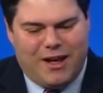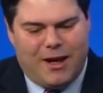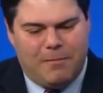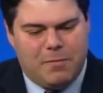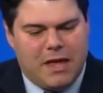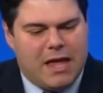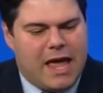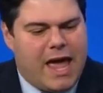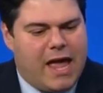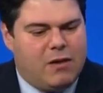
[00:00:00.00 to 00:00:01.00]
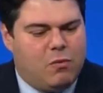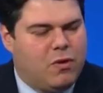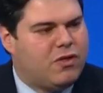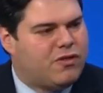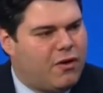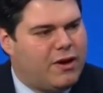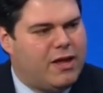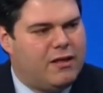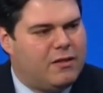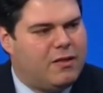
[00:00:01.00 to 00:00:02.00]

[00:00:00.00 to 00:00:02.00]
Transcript: Um, and we're starting